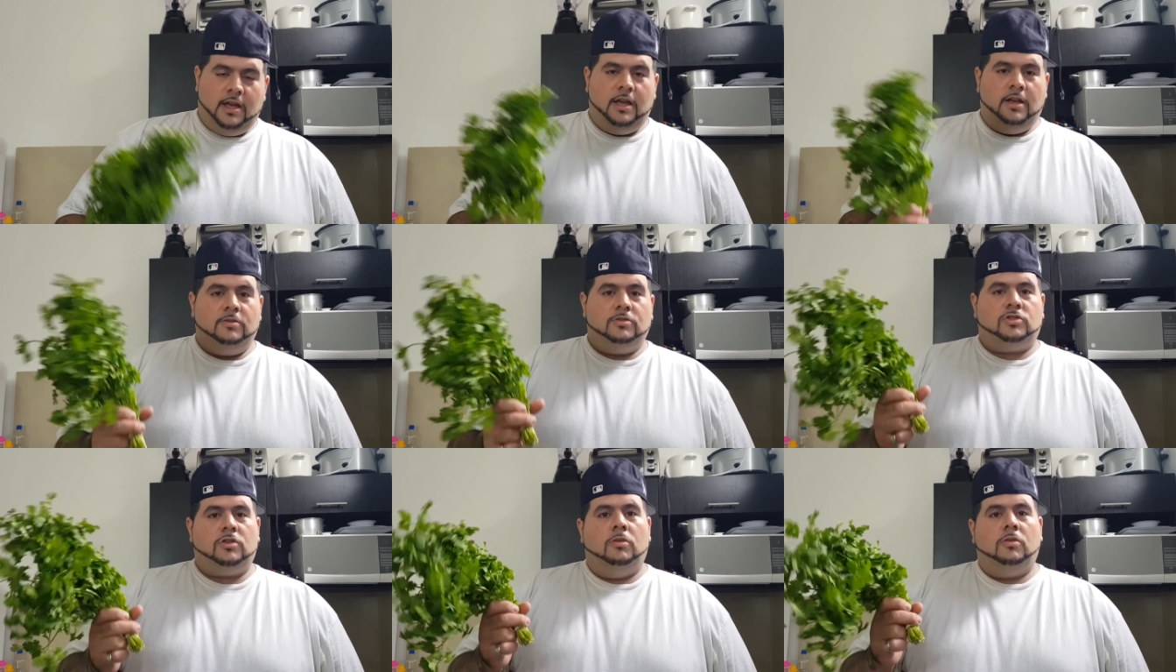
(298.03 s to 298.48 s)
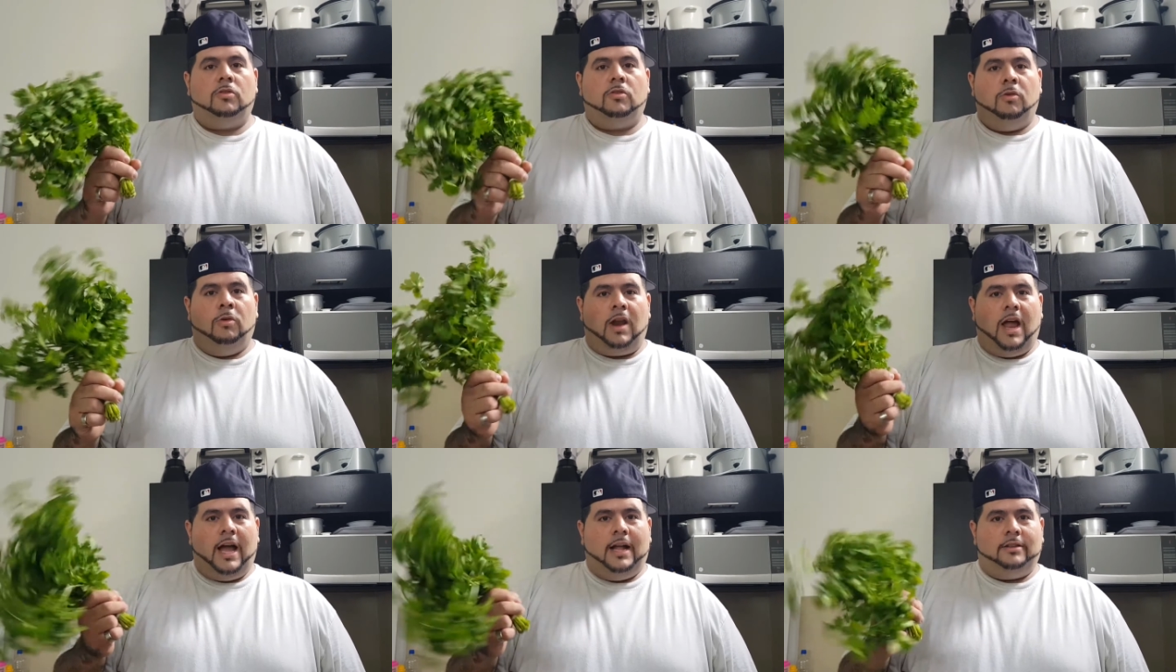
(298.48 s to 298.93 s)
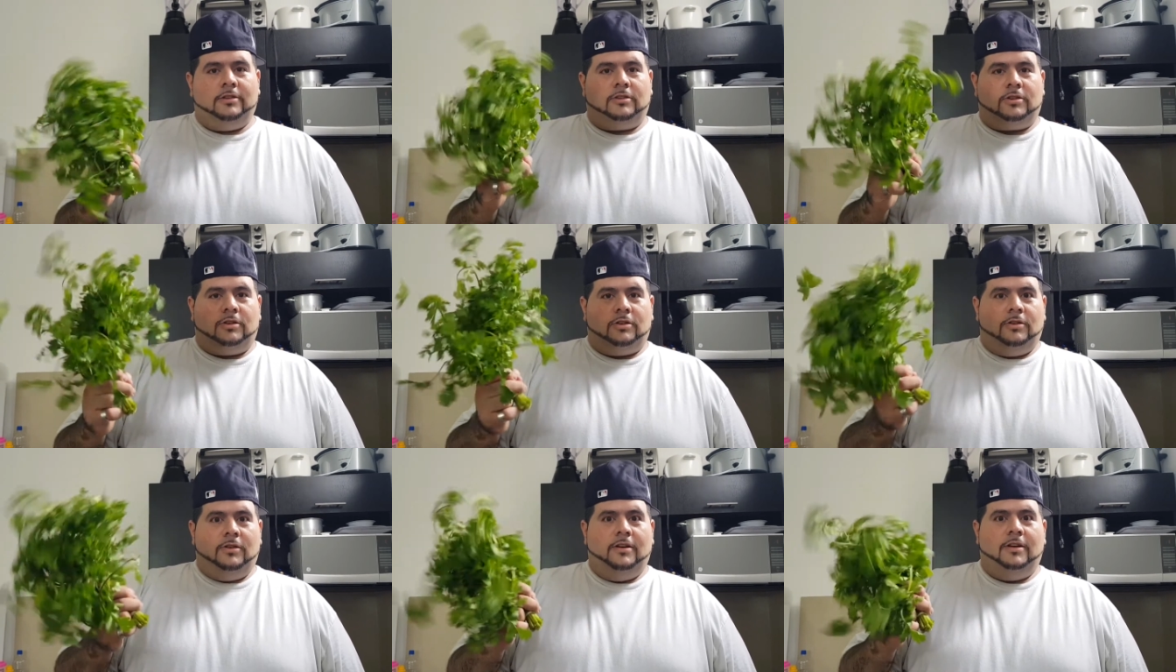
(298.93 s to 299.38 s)
And some
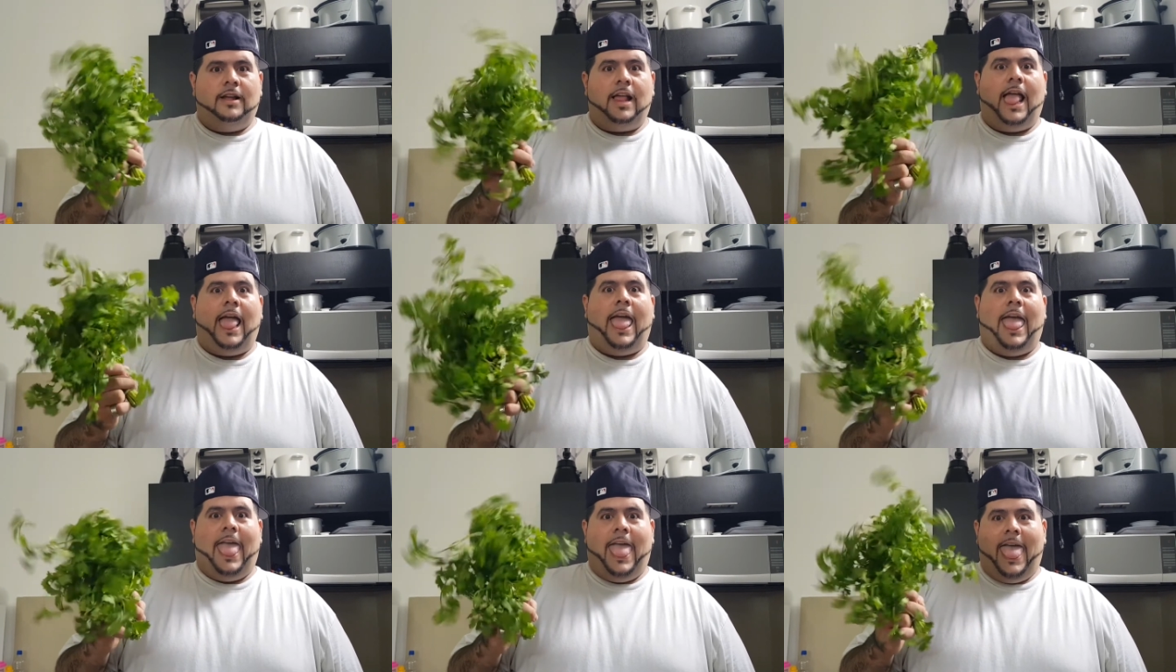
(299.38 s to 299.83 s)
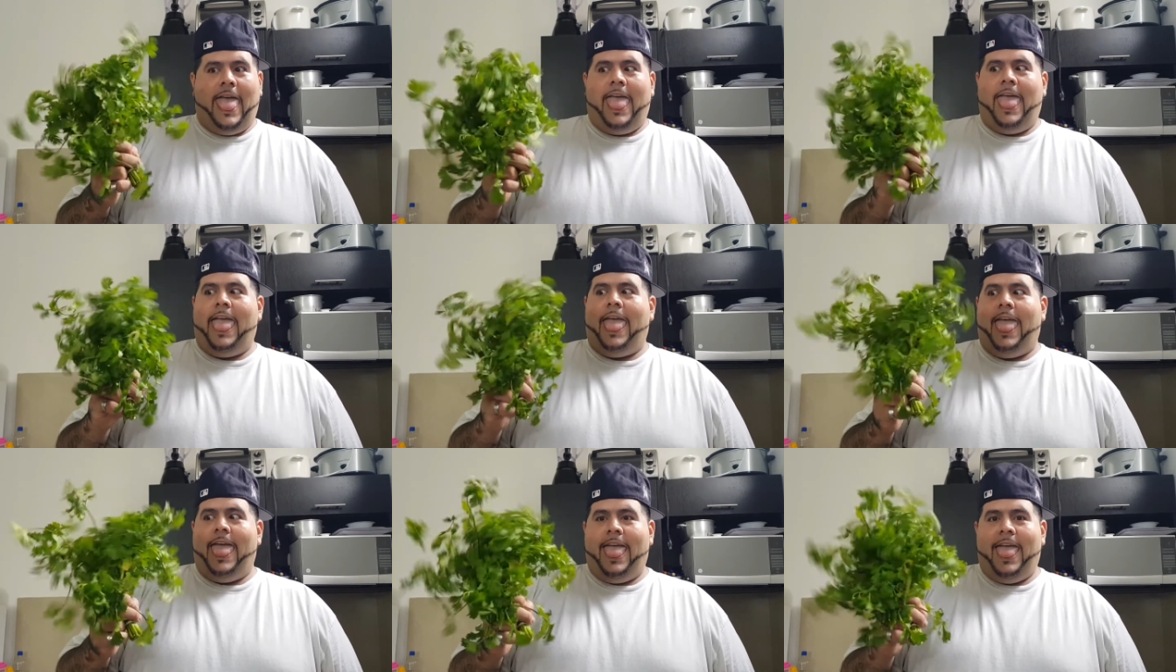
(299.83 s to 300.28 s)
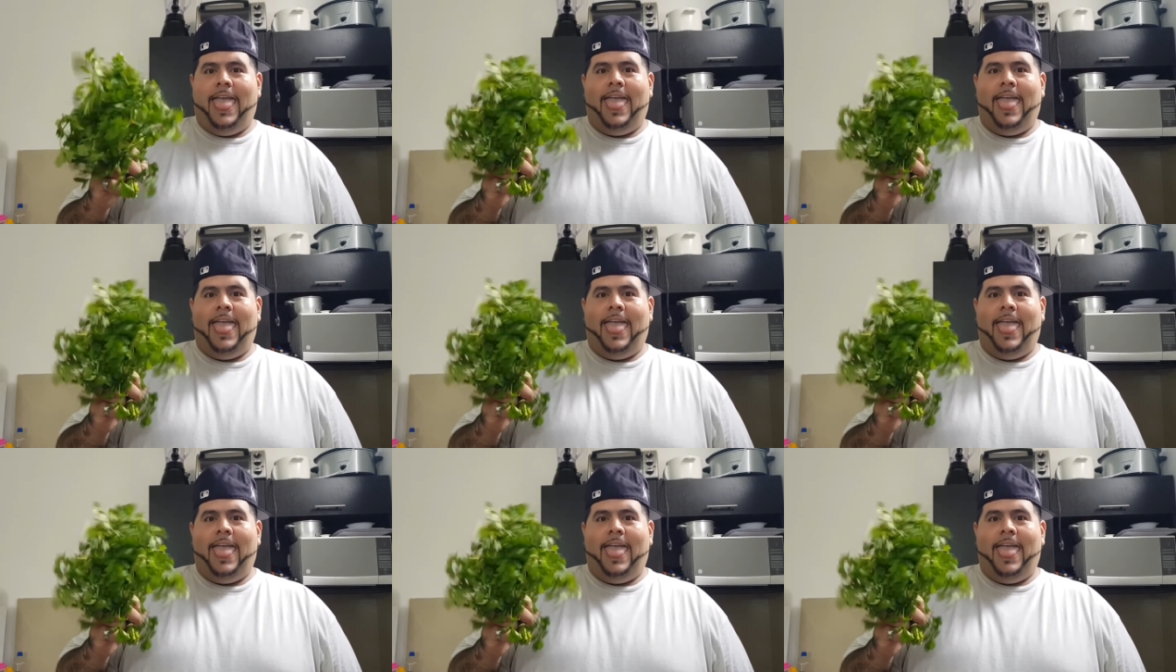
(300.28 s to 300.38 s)
culantro. Hey, hey,